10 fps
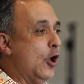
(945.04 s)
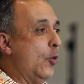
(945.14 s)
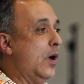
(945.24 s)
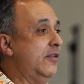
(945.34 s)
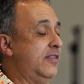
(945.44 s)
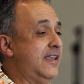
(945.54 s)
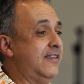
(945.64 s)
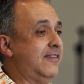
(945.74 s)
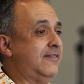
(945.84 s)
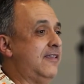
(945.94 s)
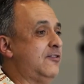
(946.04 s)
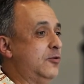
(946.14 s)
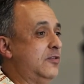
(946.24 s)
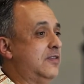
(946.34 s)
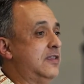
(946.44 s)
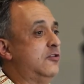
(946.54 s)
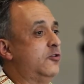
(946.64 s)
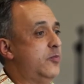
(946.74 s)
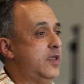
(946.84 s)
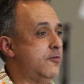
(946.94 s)
Well, the thing is, it's considered
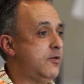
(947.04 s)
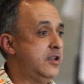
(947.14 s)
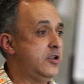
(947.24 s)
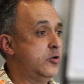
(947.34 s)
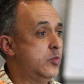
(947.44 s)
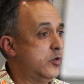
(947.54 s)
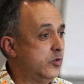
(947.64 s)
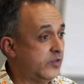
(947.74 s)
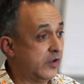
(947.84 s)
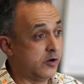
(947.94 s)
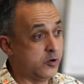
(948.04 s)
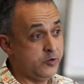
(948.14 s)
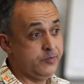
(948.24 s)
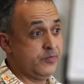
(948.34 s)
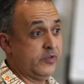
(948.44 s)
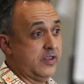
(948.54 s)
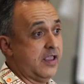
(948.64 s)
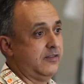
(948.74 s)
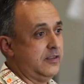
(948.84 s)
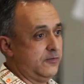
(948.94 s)
to be a renewable cycle. So
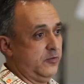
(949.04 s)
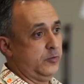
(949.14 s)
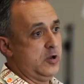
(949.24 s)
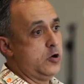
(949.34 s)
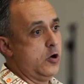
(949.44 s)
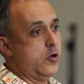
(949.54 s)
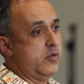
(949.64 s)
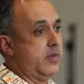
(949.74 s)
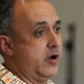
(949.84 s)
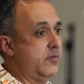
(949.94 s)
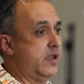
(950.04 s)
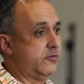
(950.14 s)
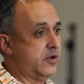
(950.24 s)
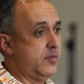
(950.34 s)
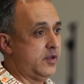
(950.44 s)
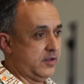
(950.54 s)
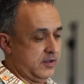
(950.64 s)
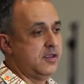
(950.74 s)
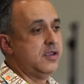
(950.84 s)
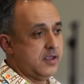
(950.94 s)
that's the difference between coal and biomass, right?
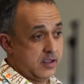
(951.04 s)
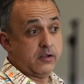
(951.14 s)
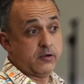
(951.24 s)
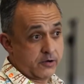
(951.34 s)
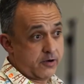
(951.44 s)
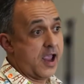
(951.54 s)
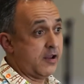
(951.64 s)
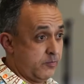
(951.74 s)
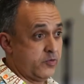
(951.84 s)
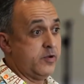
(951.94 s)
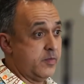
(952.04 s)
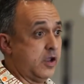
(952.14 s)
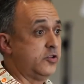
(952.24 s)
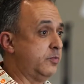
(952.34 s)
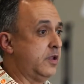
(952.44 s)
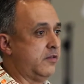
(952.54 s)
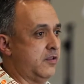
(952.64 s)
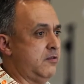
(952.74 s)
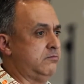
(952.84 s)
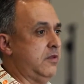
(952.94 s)
Correct, pretty much. Because
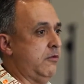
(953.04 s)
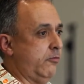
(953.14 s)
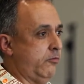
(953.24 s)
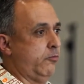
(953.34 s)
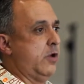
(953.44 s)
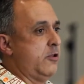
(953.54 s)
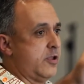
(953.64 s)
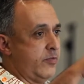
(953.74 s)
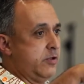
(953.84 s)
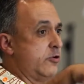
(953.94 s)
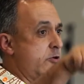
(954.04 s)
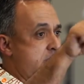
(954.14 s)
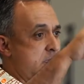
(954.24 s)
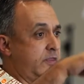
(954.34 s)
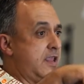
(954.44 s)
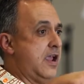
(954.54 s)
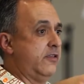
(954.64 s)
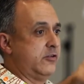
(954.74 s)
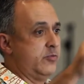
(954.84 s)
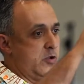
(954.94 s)
then what you're going to be growing out there
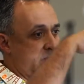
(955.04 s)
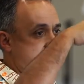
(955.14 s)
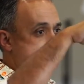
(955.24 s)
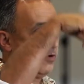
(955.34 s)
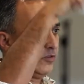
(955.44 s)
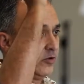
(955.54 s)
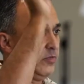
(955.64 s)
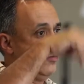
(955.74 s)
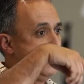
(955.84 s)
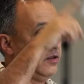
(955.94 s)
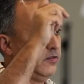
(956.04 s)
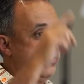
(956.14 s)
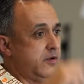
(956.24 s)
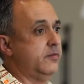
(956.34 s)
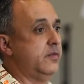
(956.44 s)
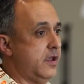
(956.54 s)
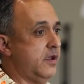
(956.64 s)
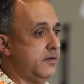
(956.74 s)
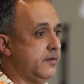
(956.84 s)
is going to be offsetting what's going to be emitted. So, yeah.